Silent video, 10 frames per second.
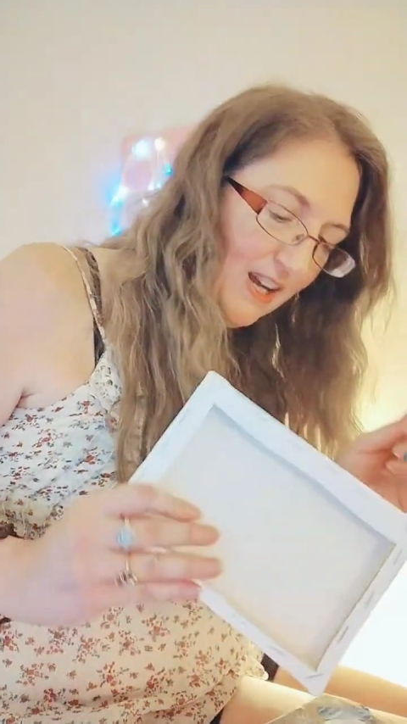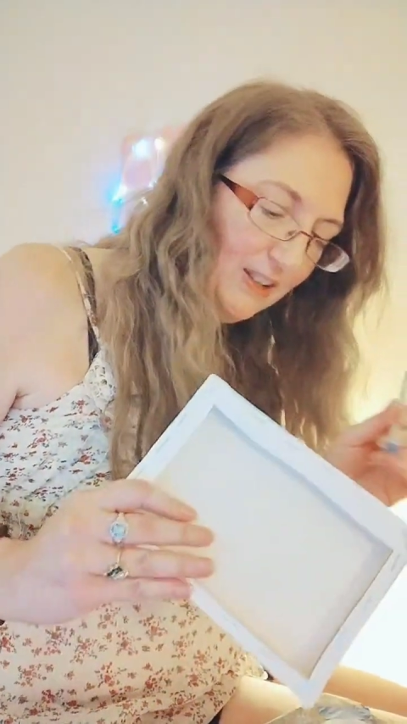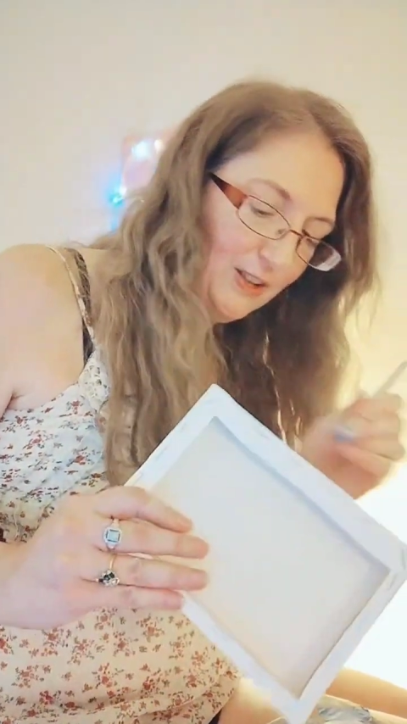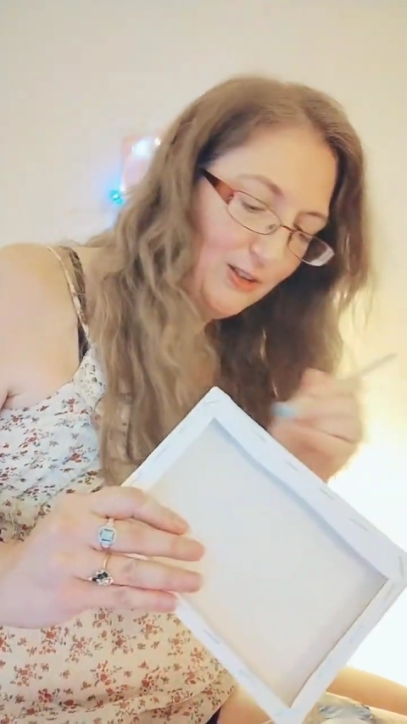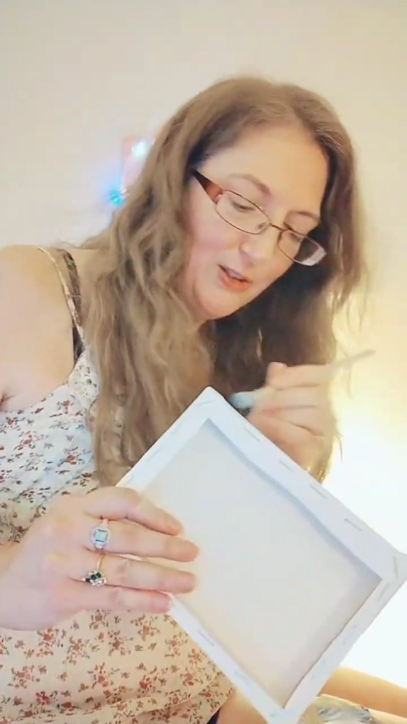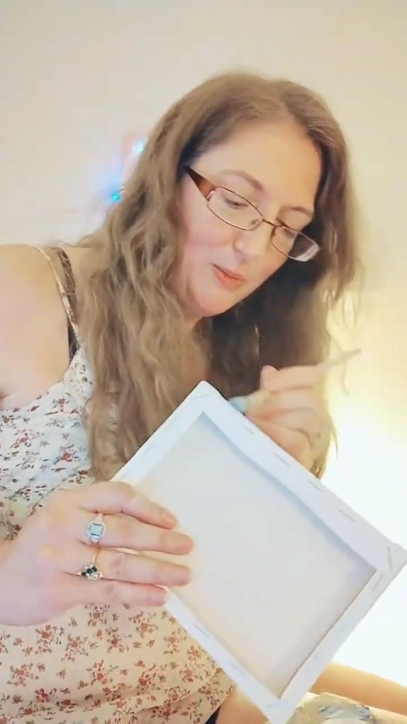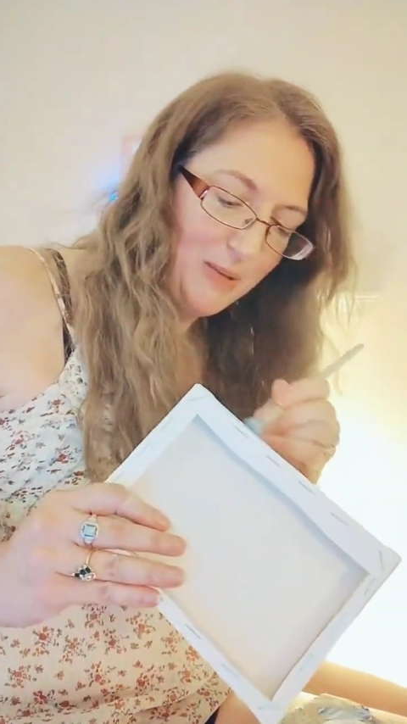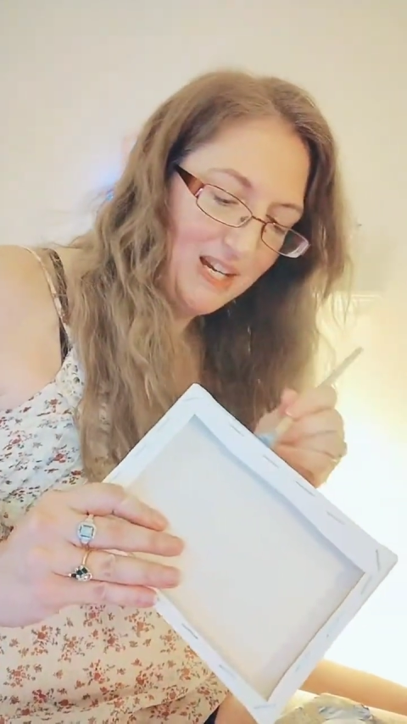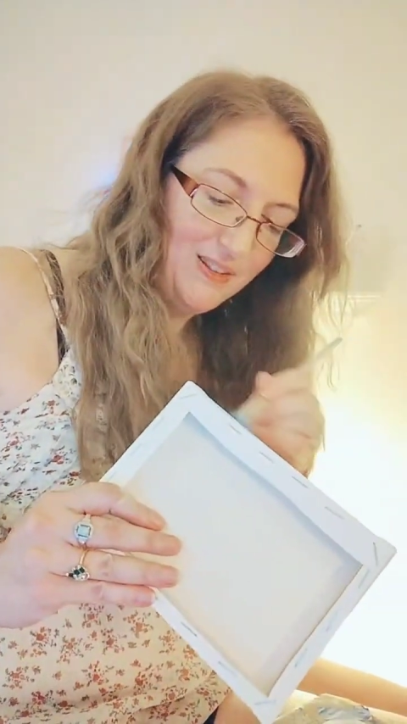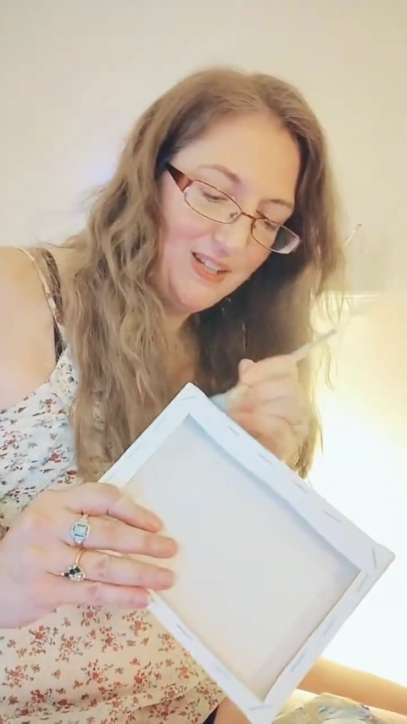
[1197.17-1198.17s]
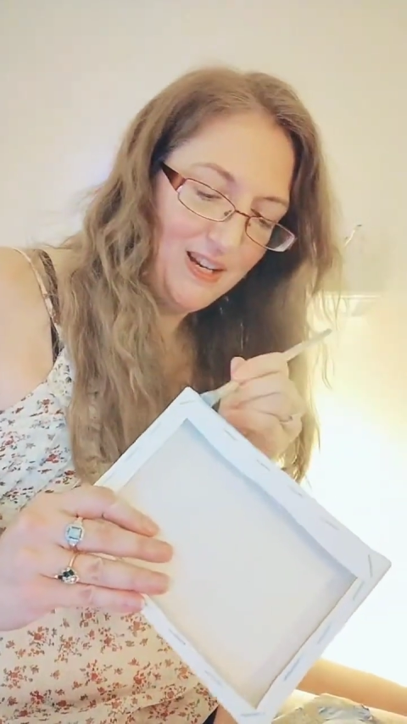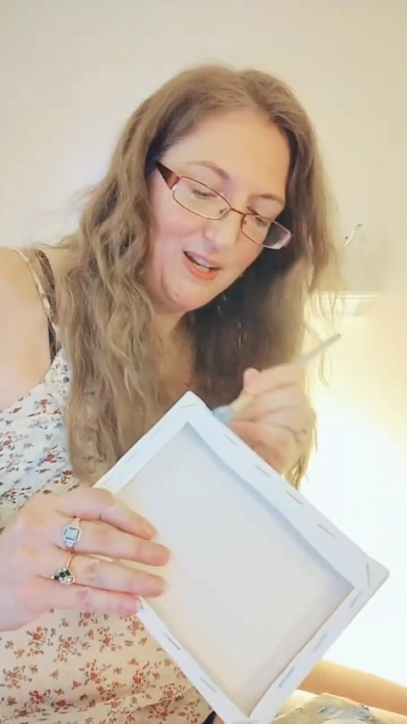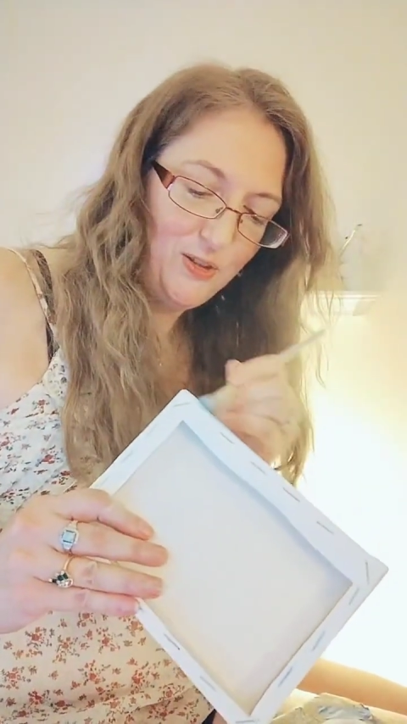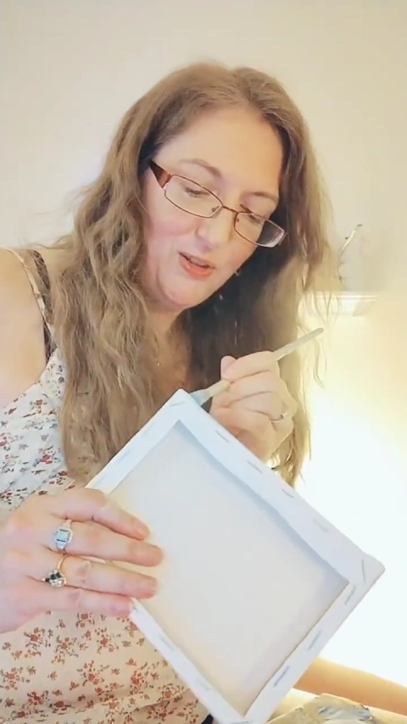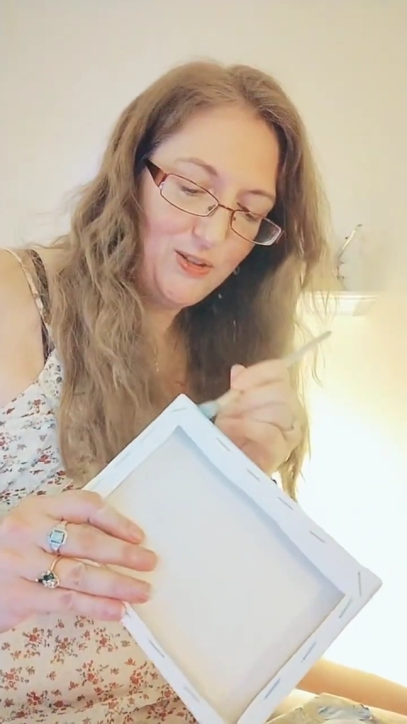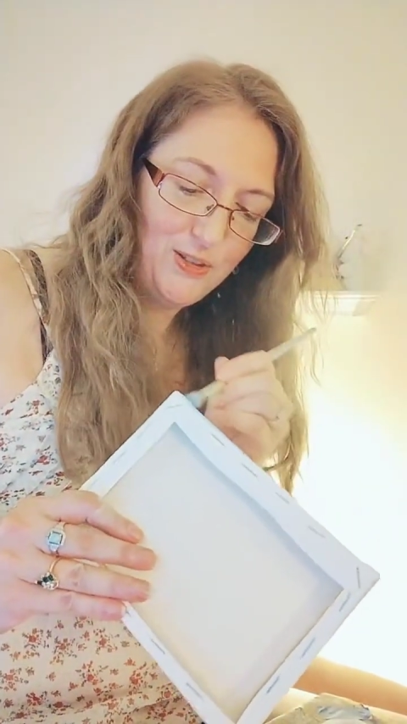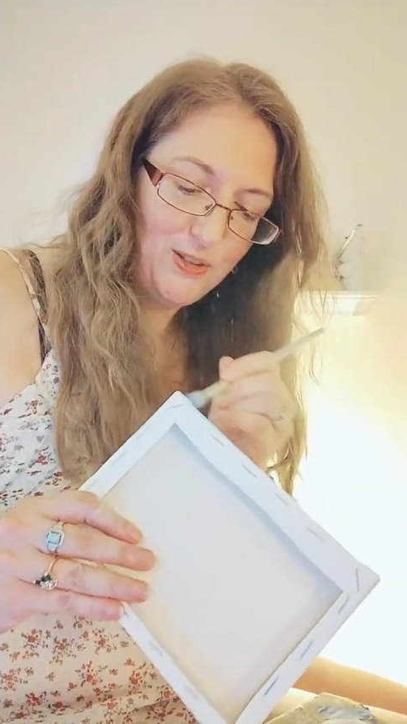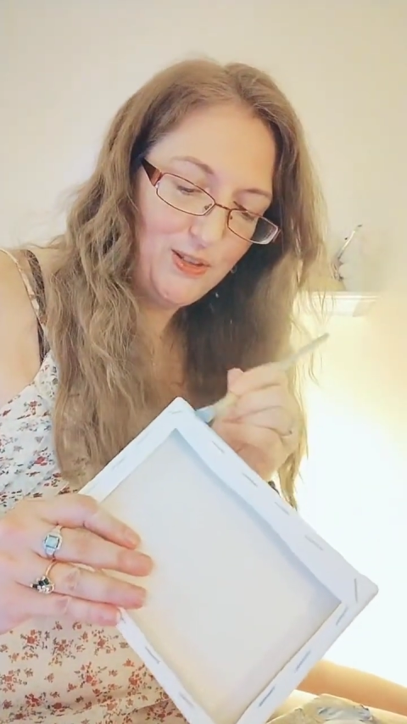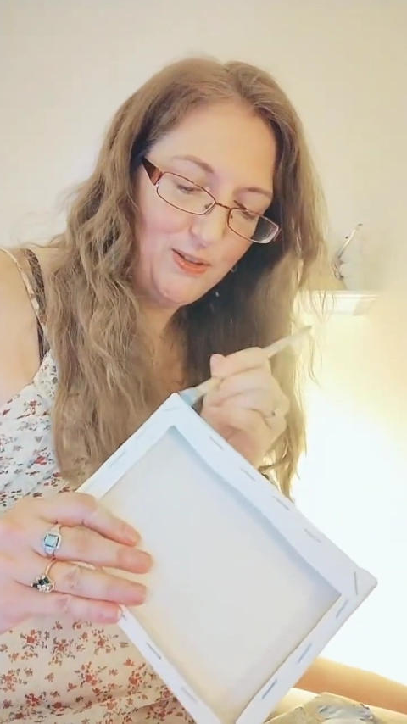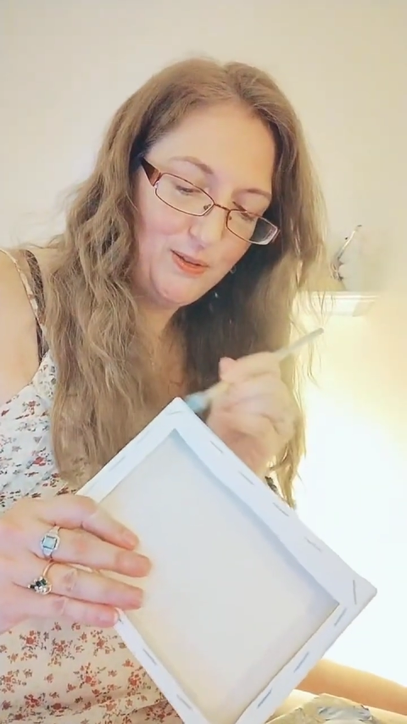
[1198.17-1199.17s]
I learned to paint the edges
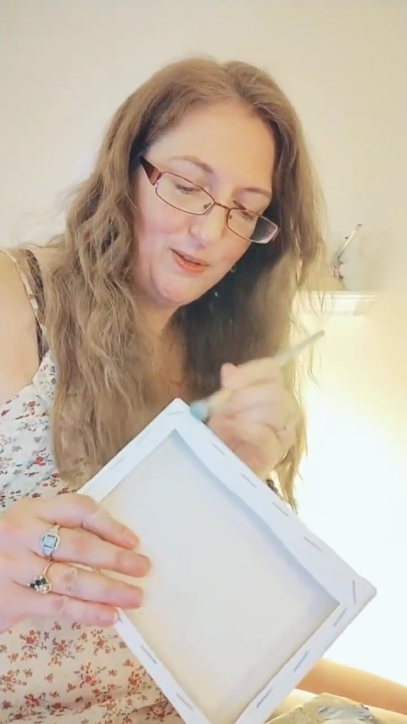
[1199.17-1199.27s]
too,